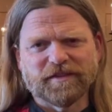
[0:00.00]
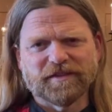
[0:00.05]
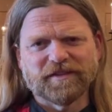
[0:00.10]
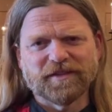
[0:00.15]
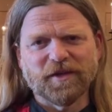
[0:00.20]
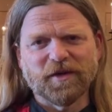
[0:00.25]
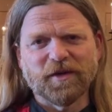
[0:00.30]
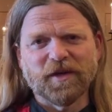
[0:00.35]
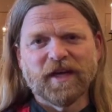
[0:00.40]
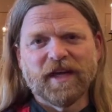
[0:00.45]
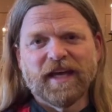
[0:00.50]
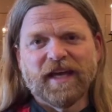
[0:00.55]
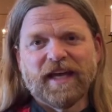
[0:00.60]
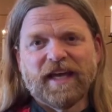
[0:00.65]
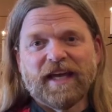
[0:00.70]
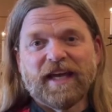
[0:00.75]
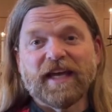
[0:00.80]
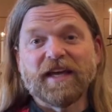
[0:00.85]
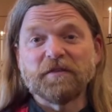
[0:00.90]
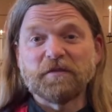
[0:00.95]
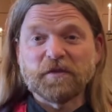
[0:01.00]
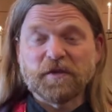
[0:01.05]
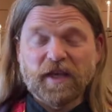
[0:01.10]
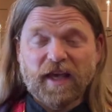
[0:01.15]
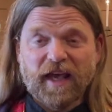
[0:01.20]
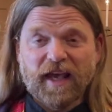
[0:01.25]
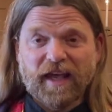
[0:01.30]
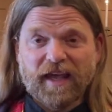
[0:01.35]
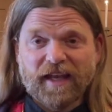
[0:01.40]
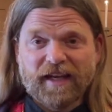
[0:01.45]
So if you
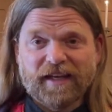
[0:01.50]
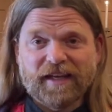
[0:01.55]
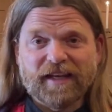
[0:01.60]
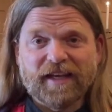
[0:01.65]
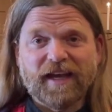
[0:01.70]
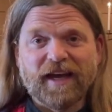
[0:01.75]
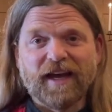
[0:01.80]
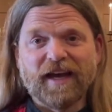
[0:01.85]
can,